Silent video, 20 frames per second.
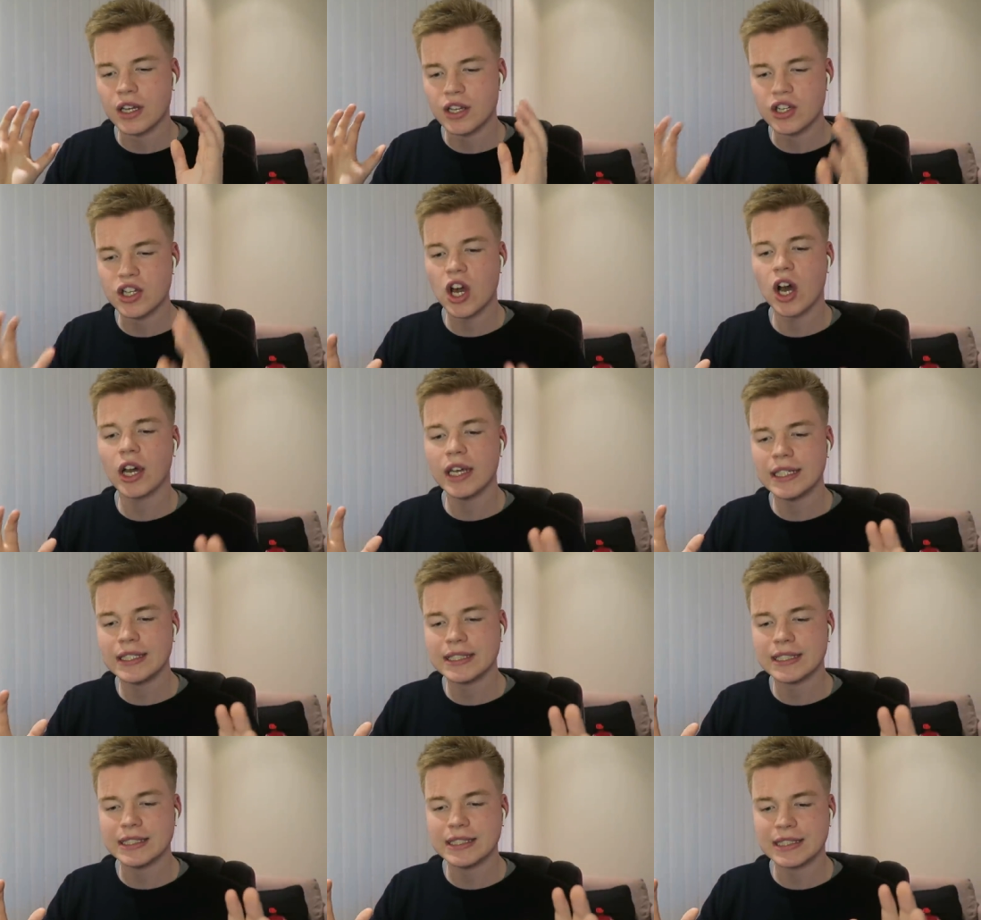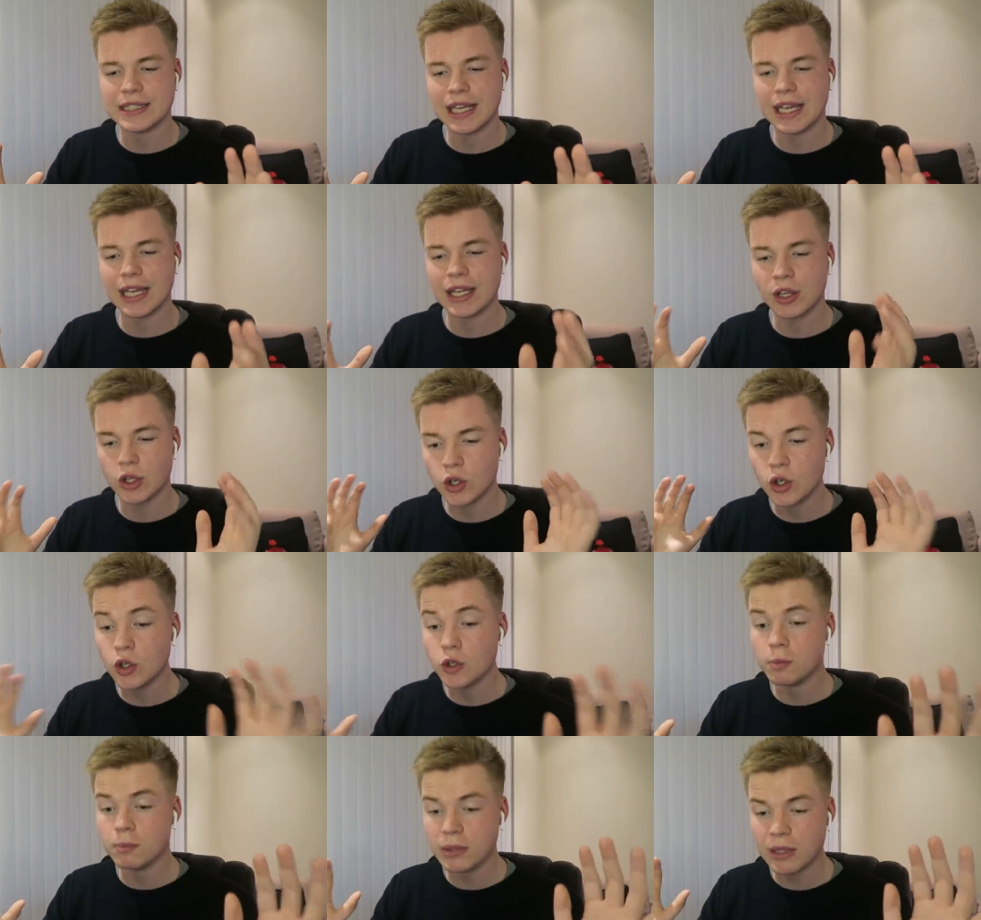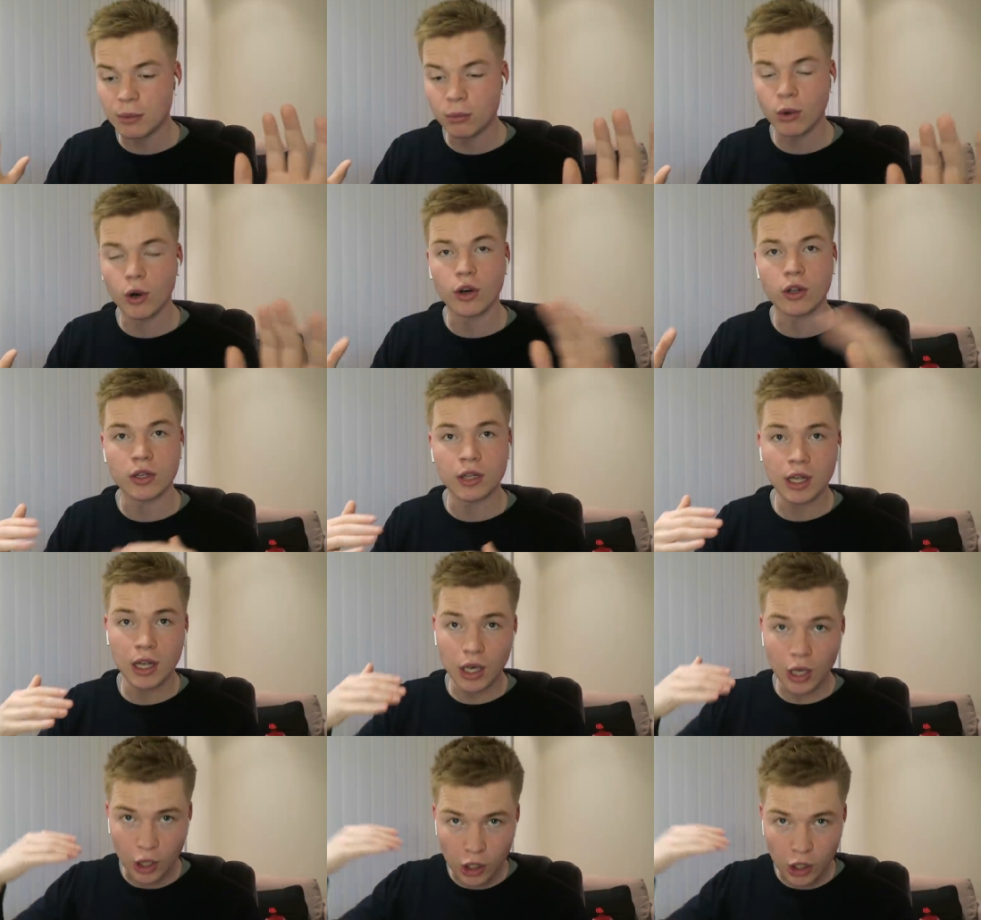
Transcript: Night and day could be one